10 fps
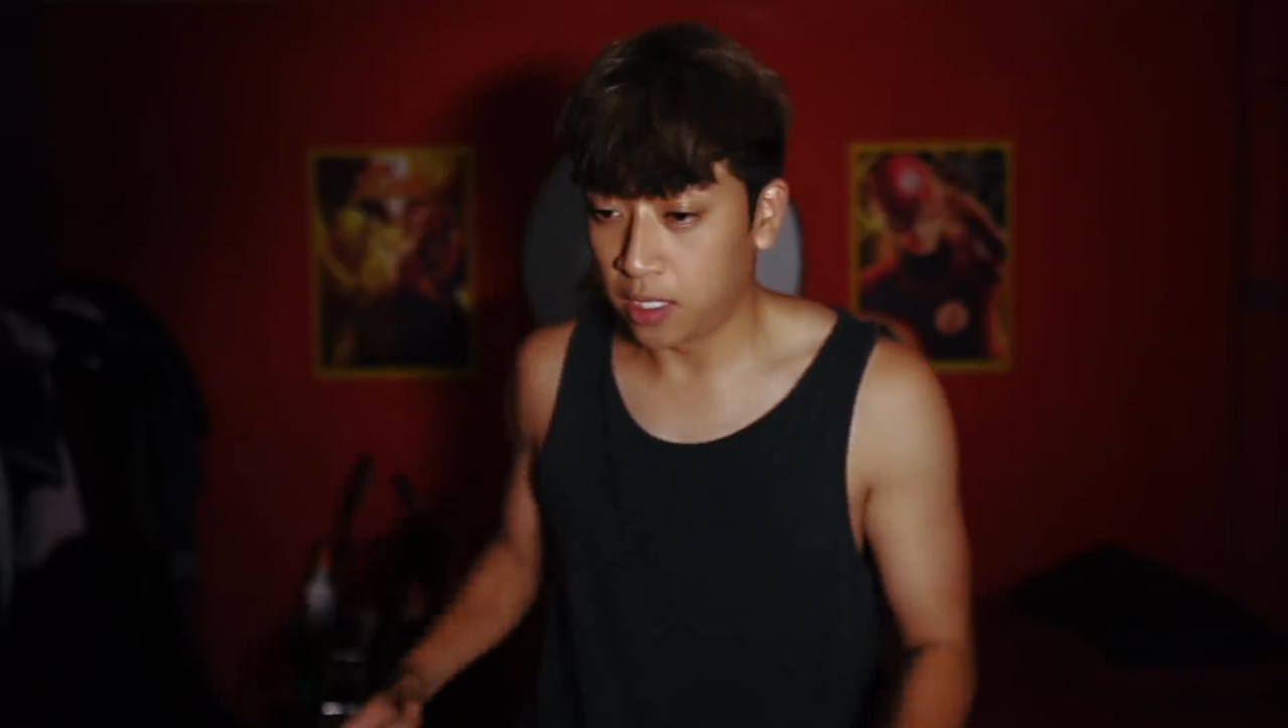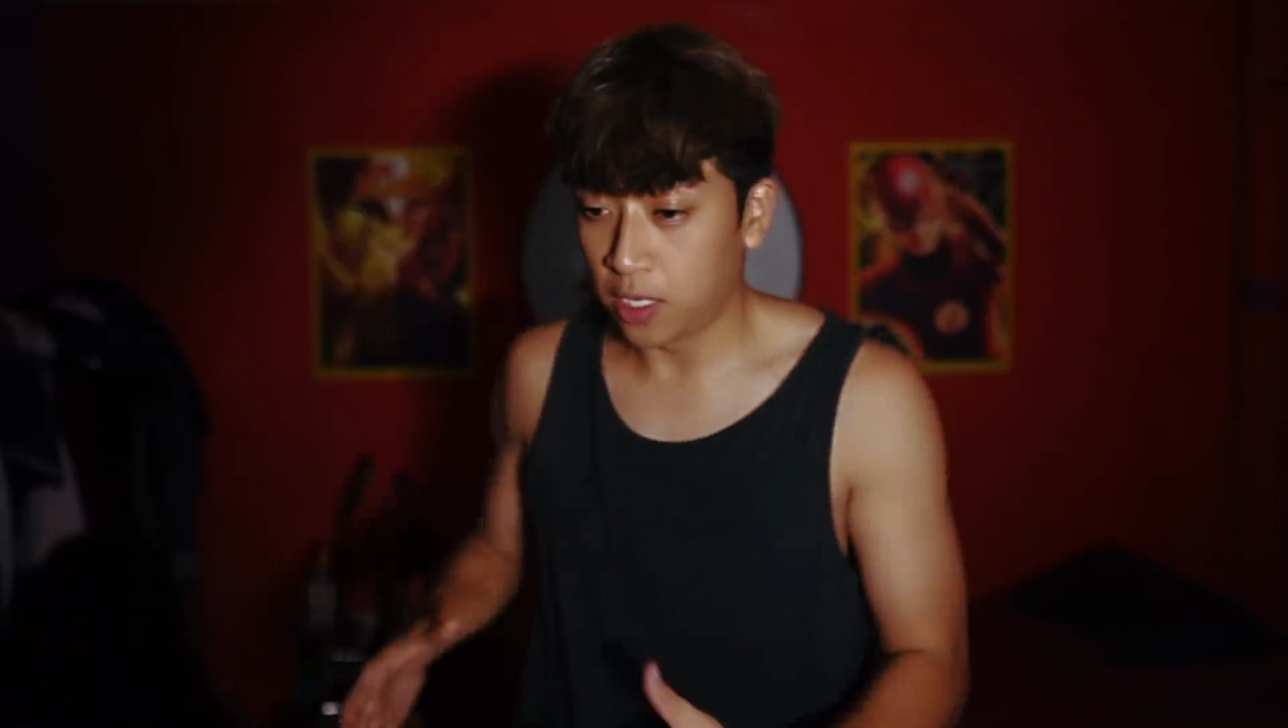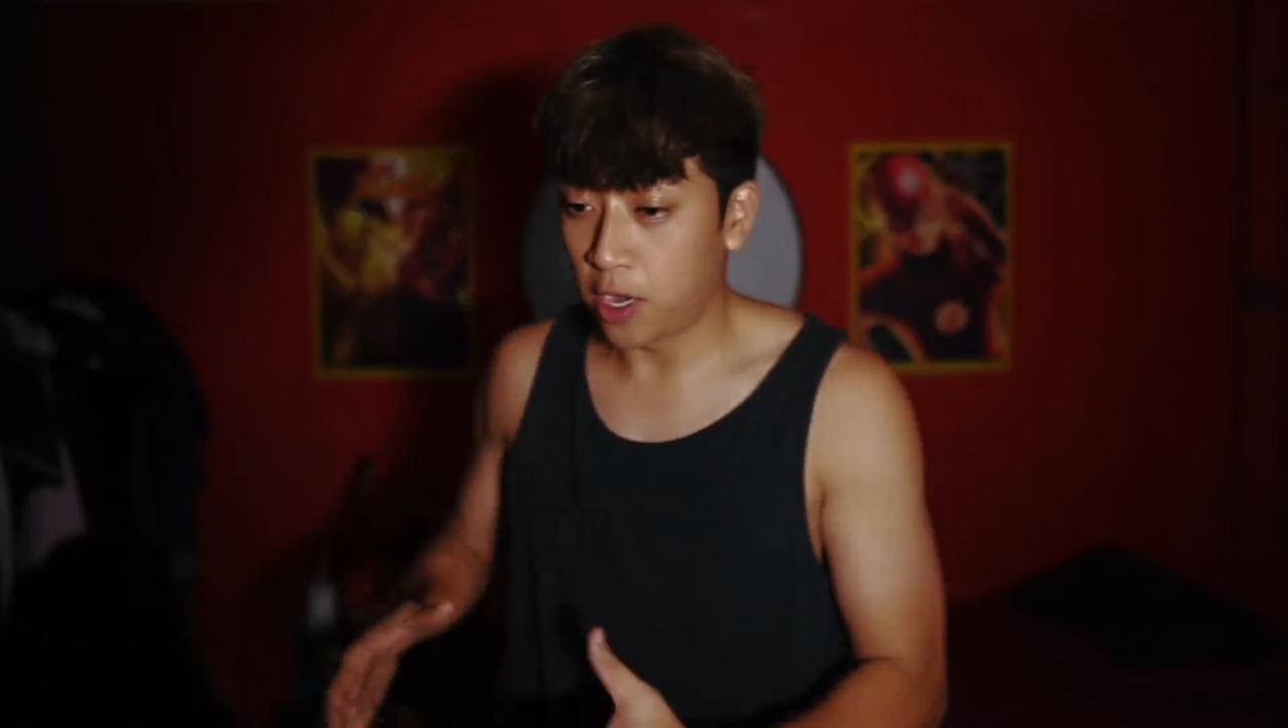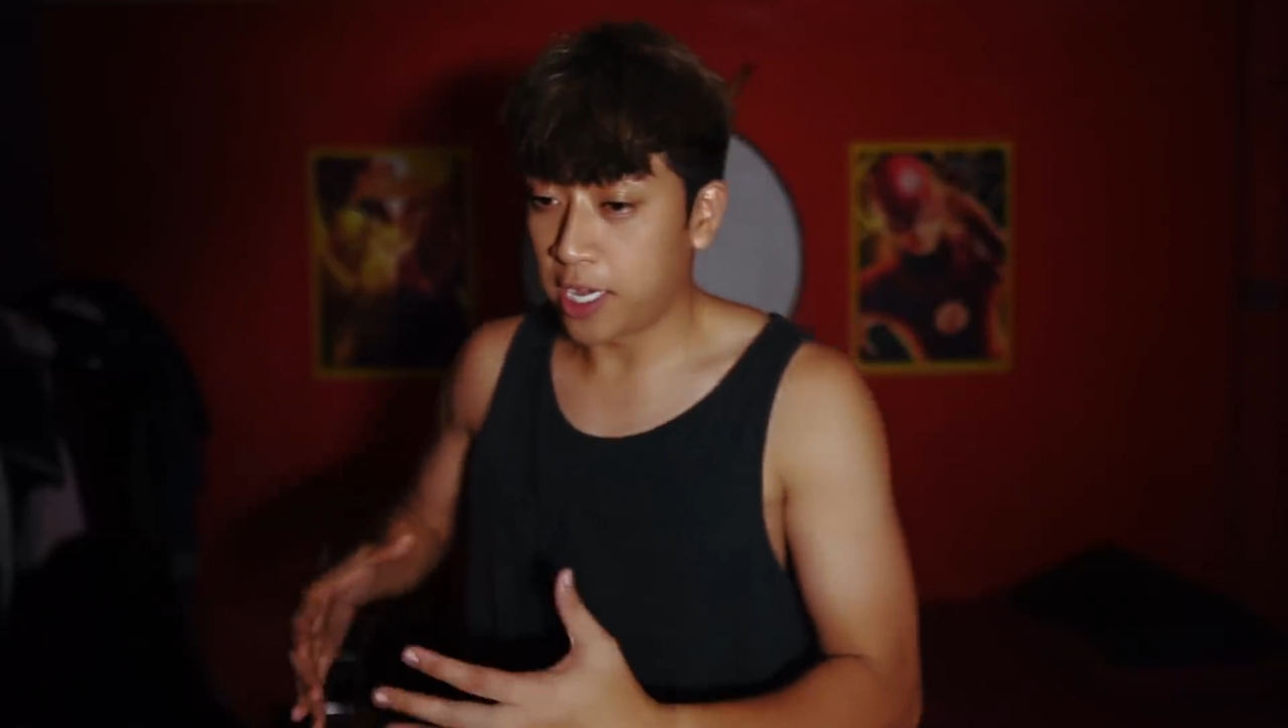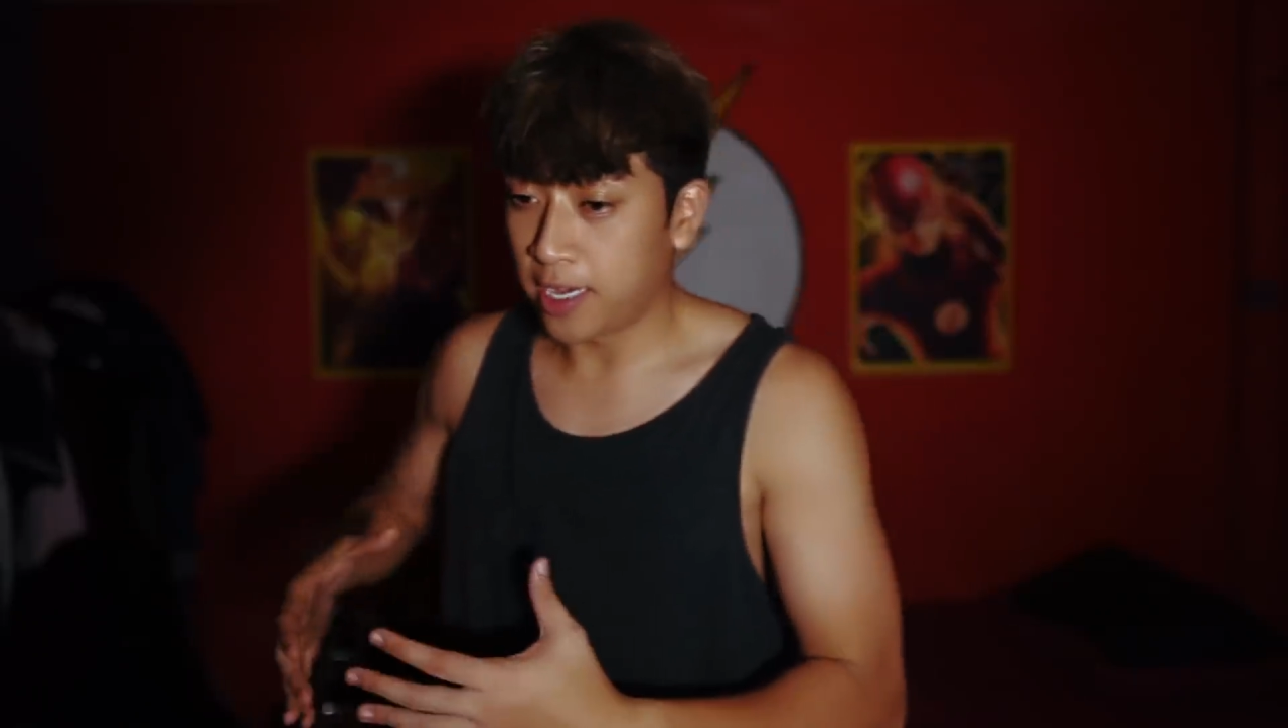a
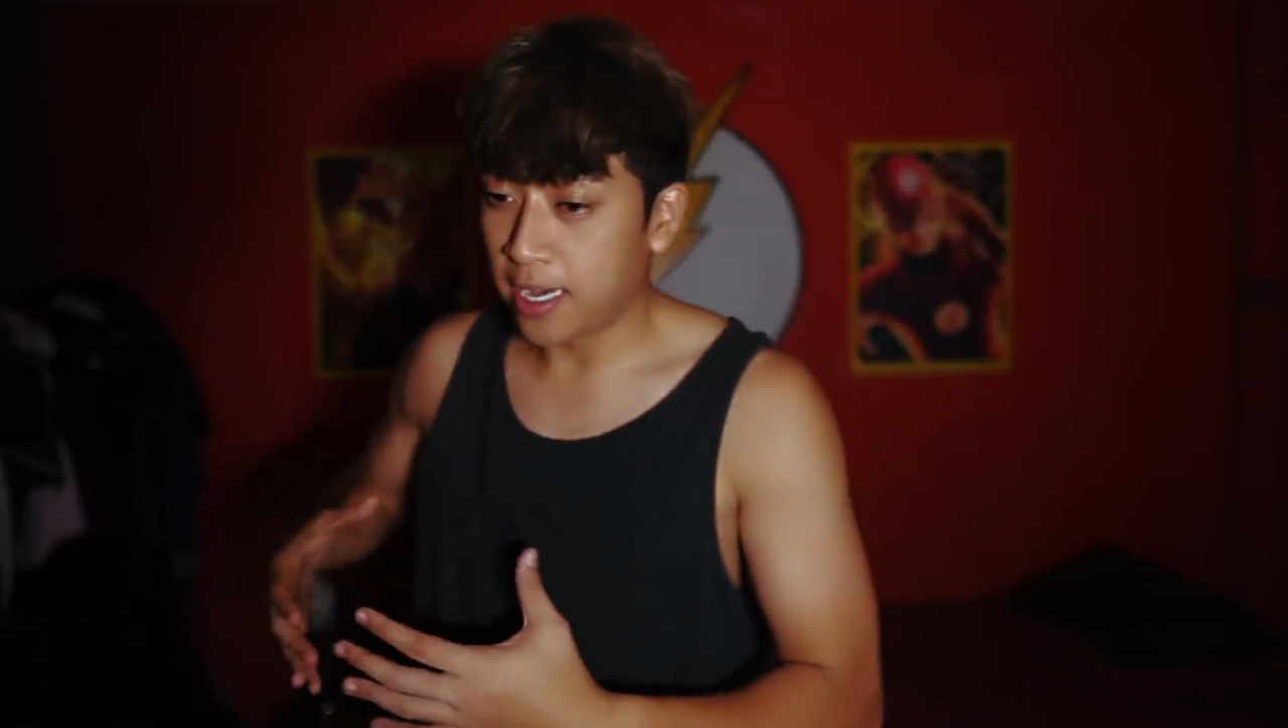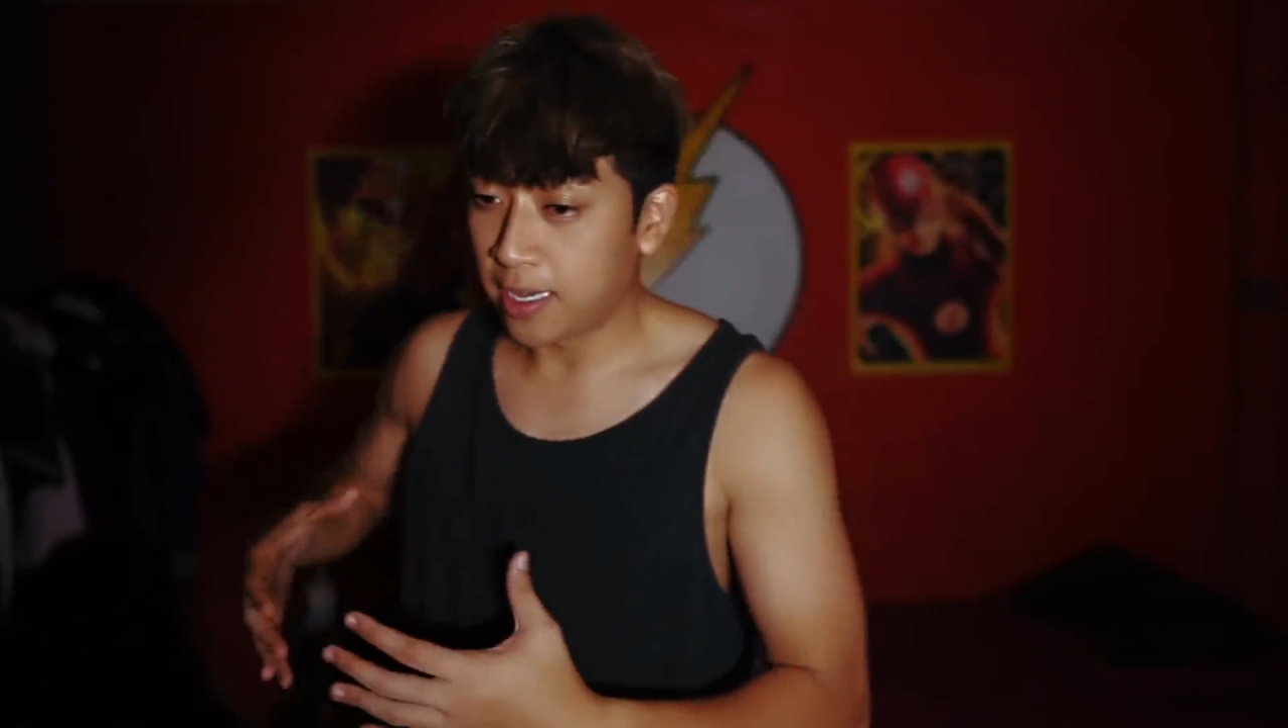lot